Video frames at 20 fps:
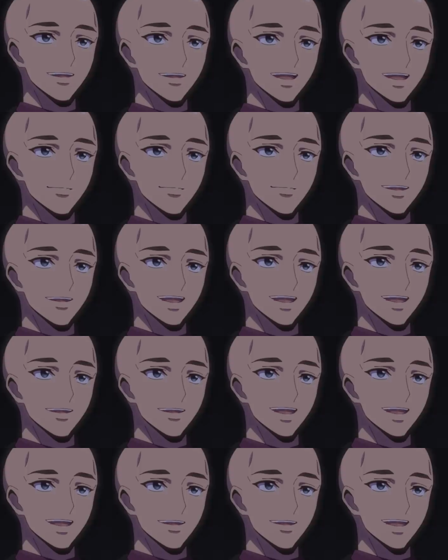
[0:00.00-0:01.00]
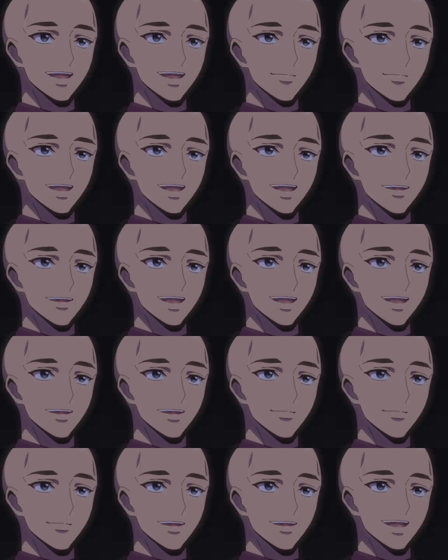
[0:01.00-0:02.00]
own fate when you imprisoned my
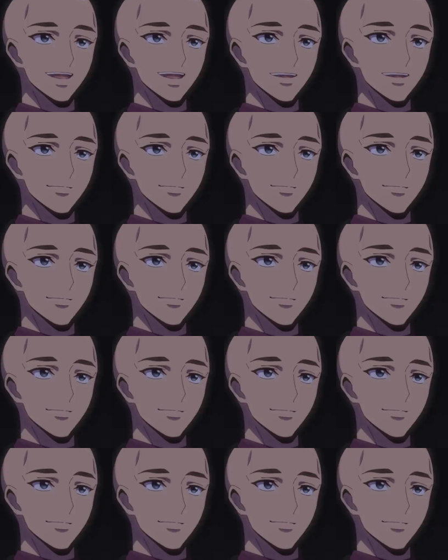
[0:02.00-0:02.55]
units.